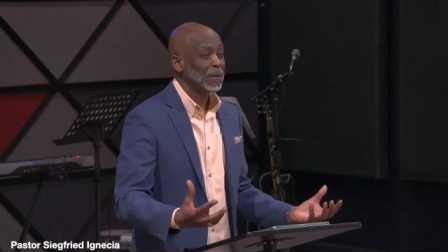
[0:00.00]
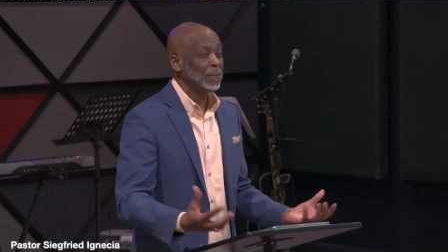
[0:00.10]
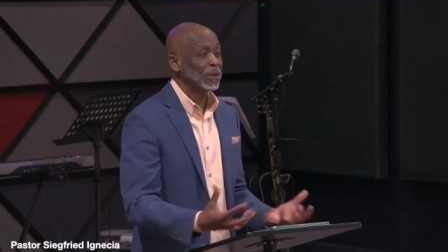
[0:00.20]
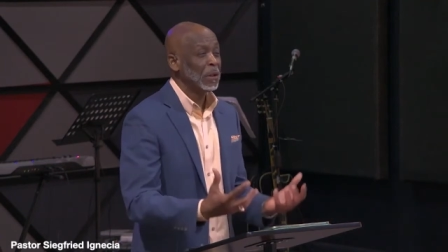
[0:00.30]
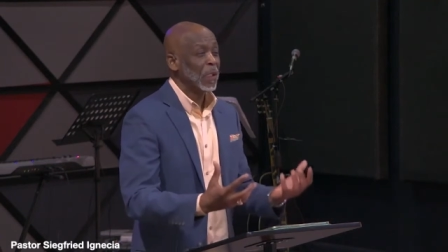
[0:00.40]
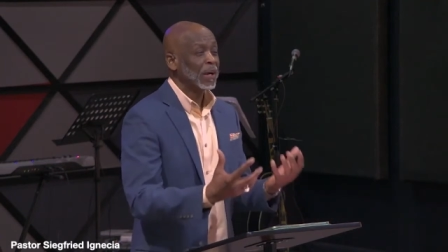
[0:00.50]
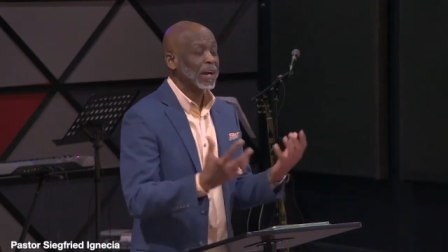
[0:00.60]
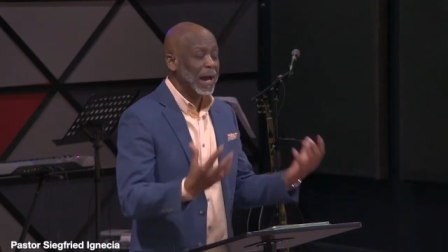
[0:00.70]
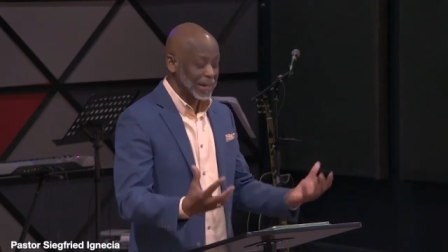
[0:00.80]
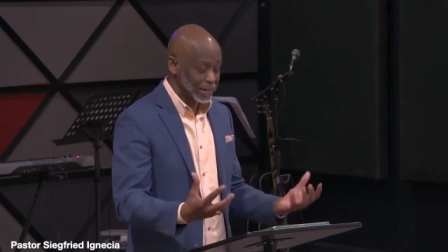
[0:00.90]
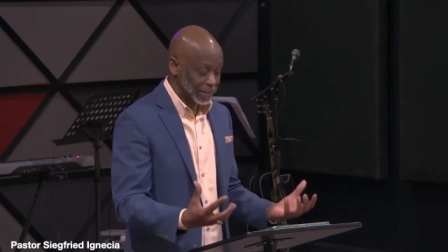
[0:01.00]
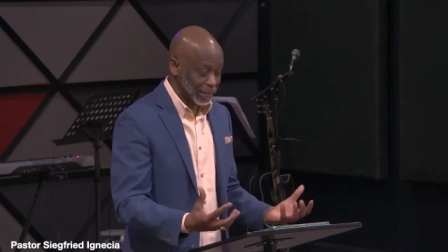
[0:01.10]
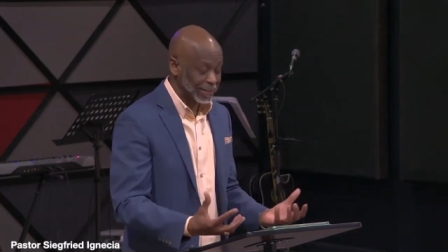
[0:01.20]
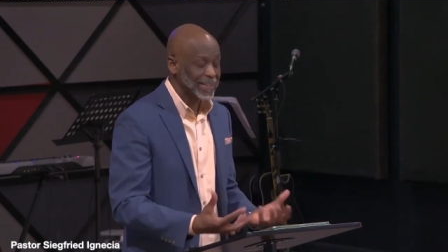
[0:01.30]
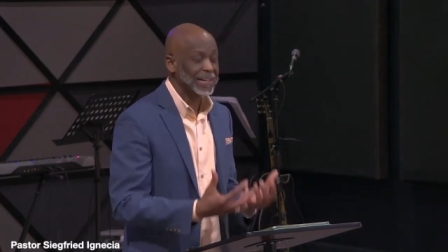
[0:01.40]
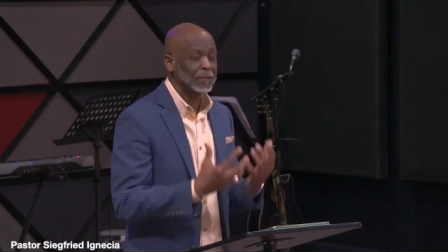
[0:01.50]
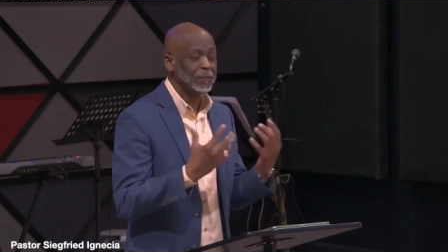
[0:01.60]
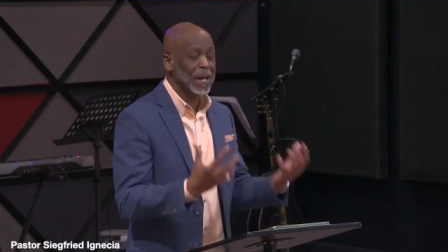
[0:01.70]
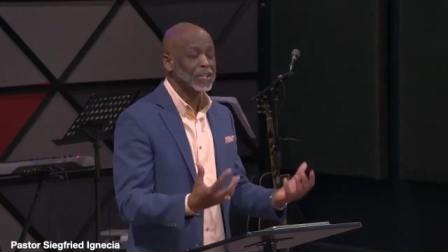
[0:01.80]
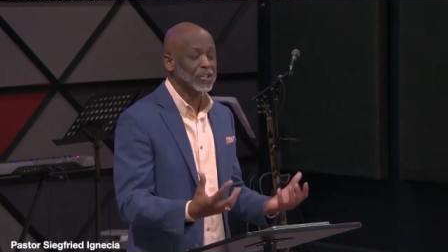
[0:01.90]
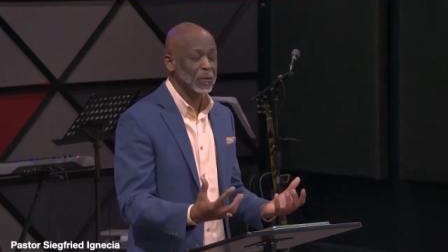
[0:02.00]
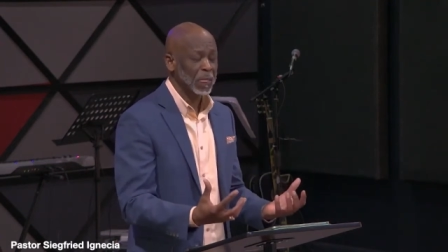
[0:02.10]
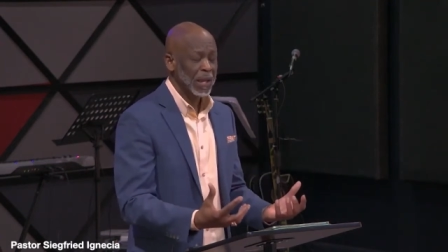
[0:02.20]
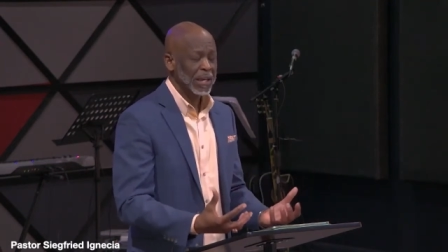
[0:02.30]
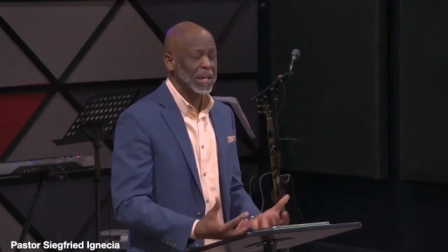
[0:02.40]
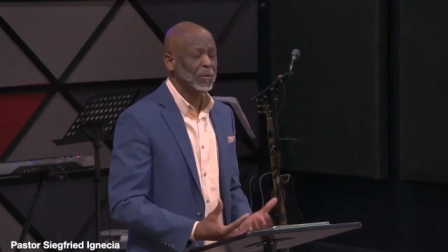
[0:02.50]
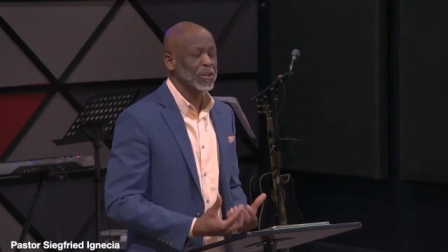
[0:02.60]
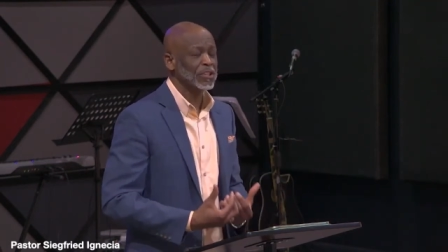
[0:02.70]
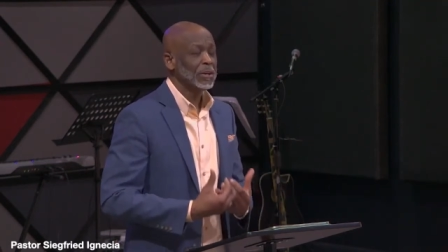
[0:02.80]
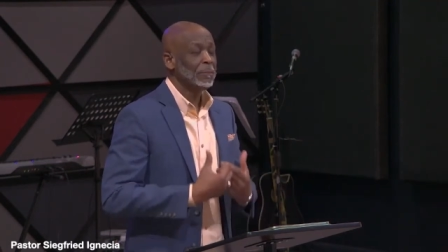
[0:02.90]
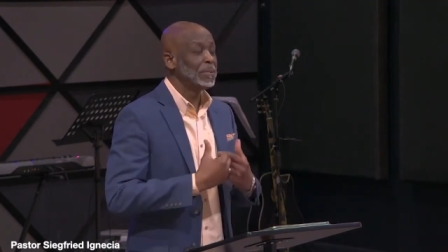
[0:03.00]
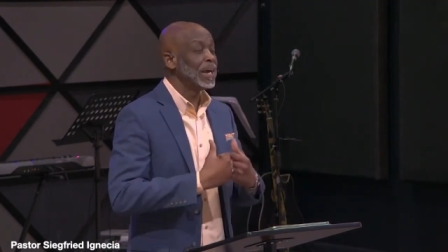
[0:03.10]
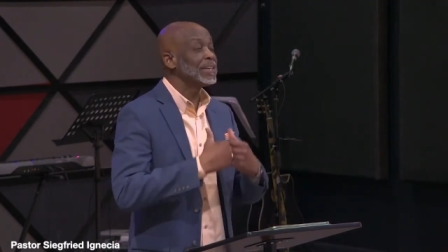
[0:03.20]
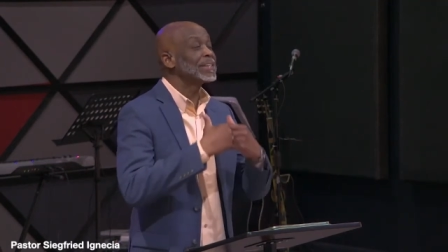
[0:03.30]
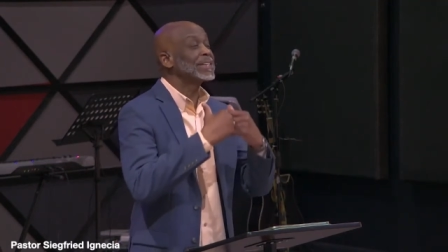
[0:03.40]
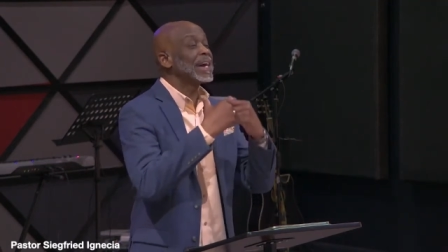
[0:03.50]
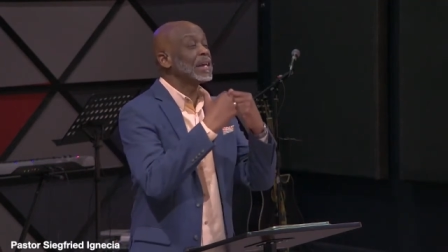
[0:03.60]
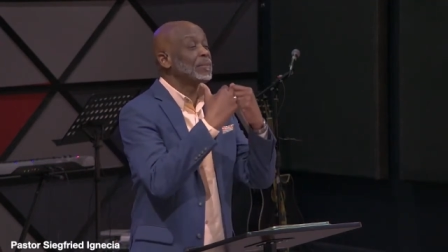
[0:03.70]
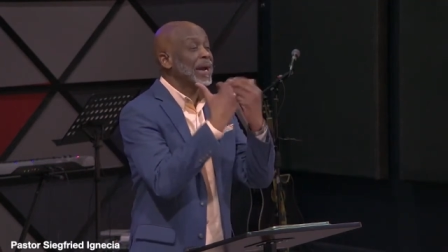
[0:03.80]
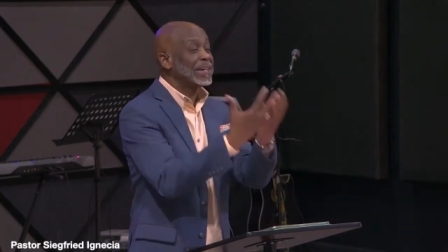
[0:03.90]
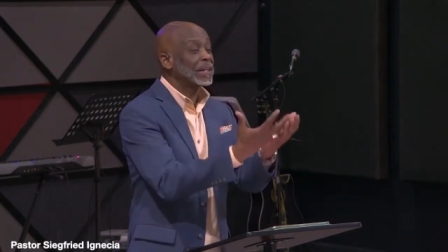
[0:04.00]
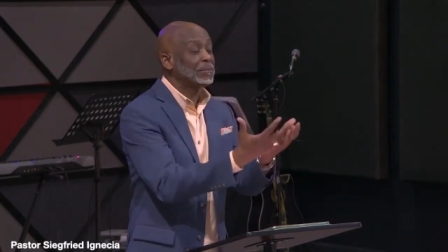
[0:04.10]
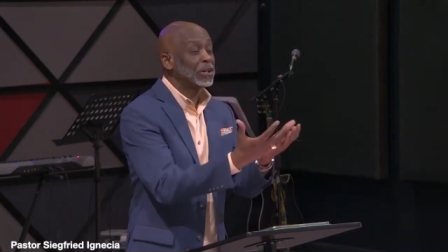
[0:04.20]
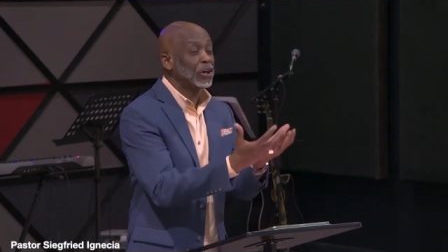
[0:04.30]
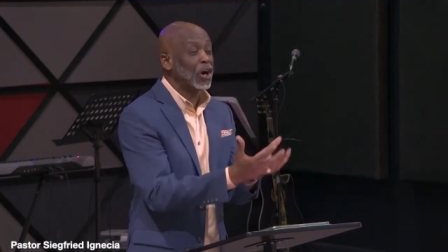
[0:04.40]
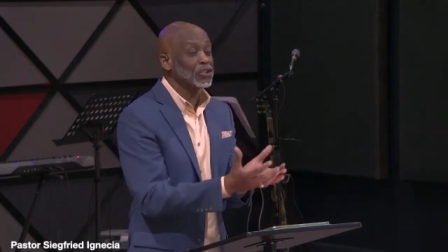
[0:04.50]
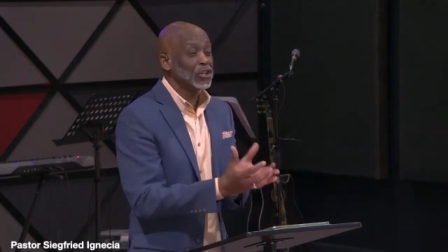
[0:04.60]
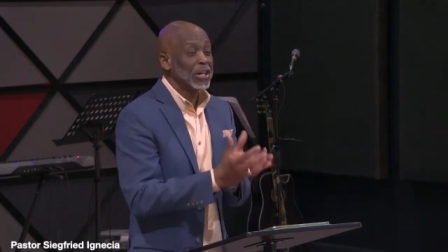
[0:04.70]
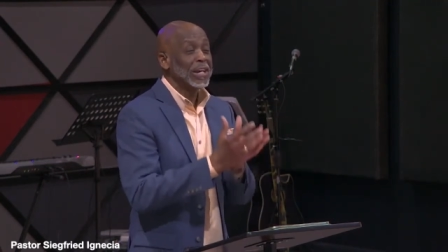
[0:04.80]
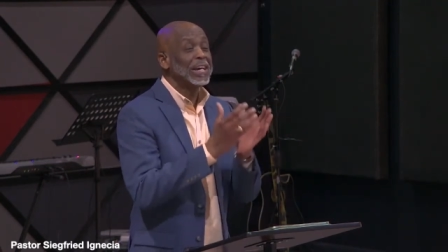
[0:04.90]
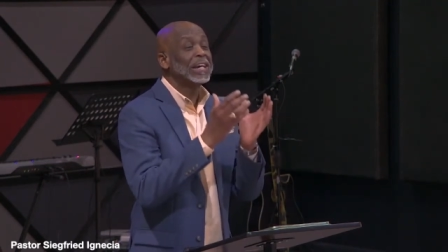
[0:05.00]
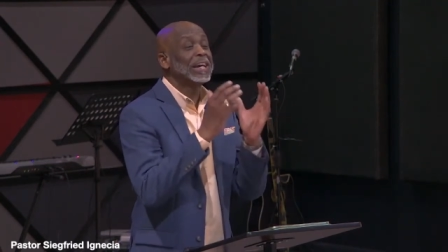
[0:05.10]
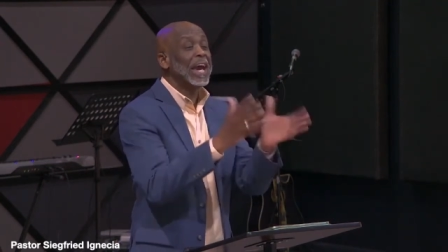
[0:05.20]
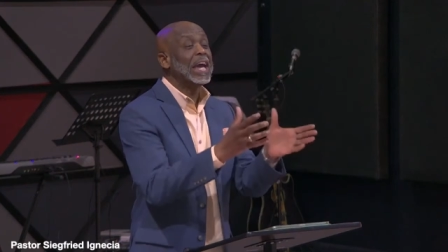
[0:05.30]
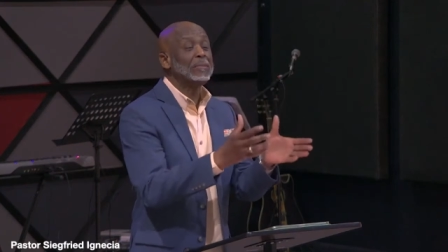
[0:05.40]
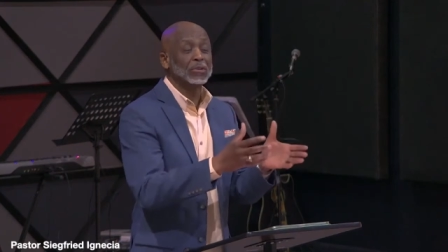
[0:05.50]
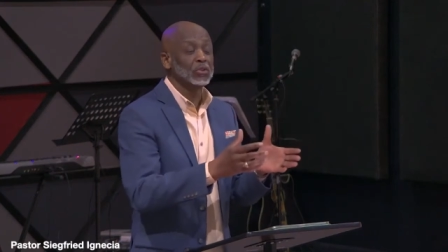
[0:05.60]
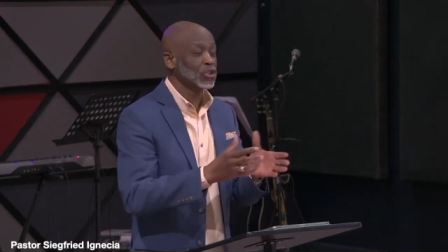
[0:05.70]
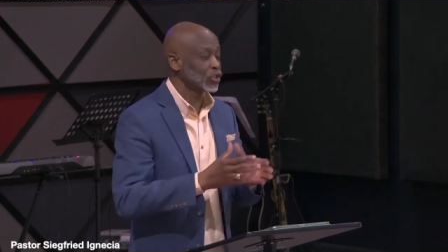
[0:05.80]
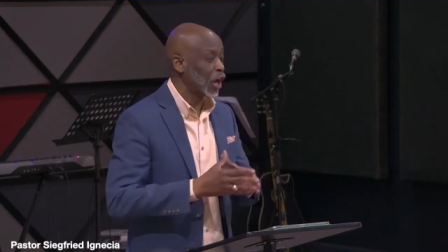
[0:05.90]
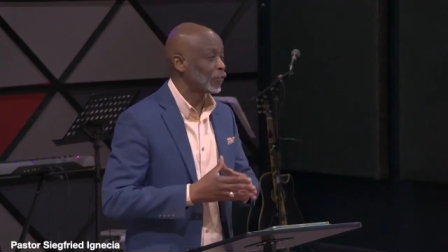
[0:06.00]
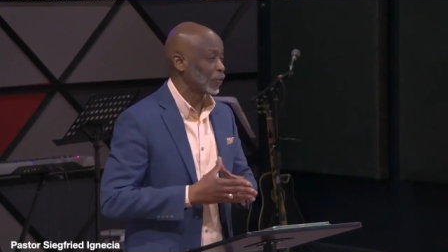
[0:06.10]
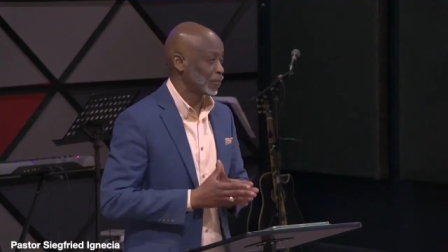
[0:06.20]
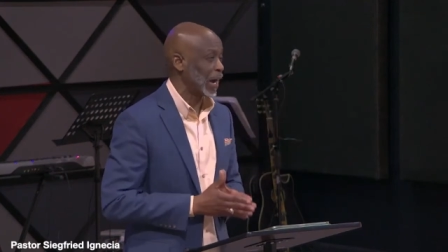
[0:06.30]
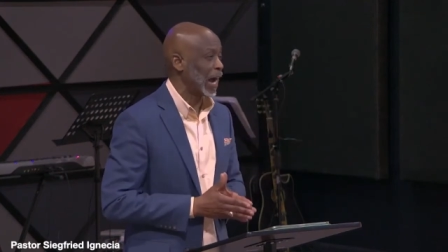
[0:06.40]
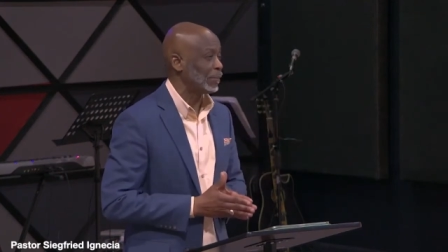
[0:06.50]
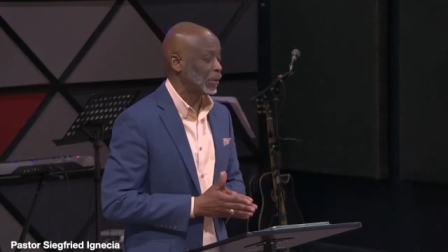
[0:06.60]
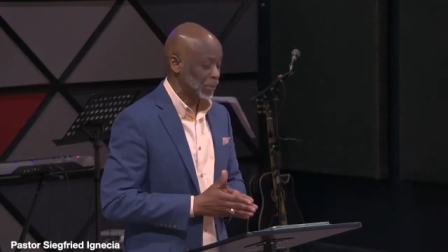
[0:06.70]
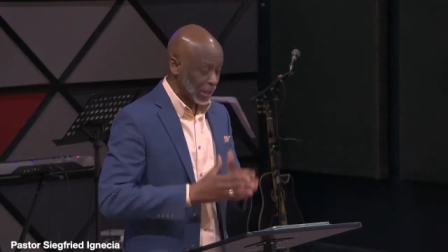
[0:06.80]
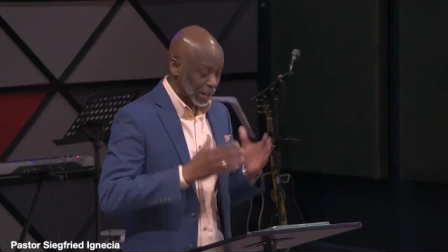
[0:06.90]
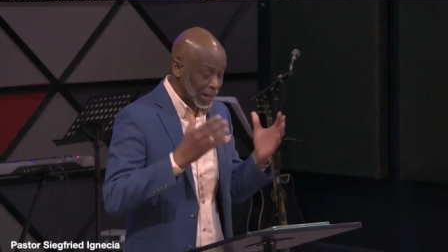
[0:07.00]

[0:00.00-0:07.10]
But Christ, the salvation, he was being celebrated because he came to solve a problem.